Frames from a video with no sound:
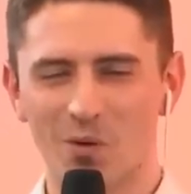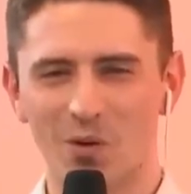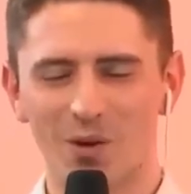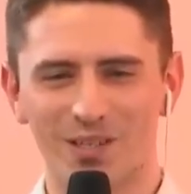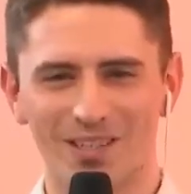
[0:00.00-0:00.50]
more
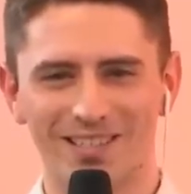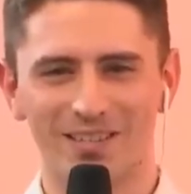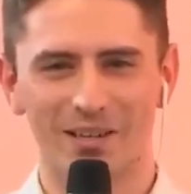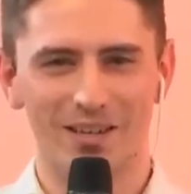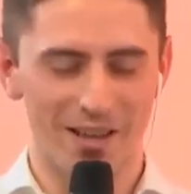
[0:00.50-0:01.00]

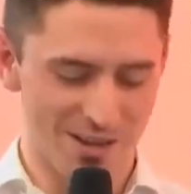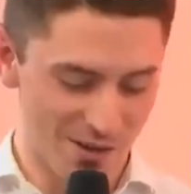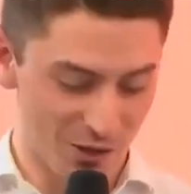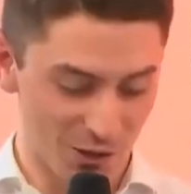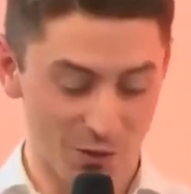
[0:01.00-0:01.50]
questions
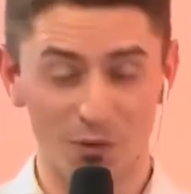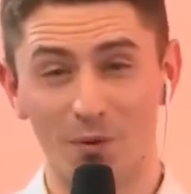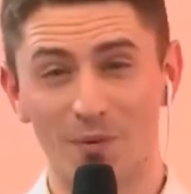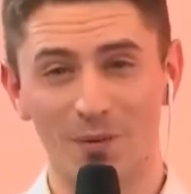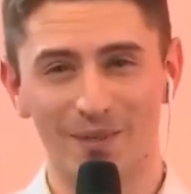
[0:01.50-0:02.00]
in just a
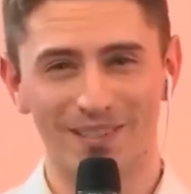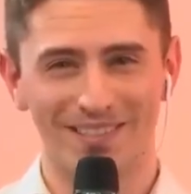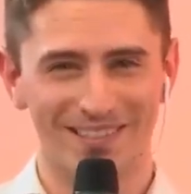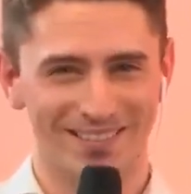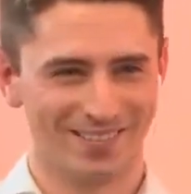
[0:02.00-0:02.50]
few
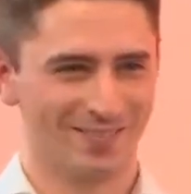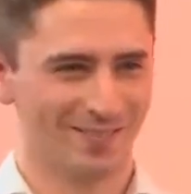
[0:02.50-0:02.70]
moments.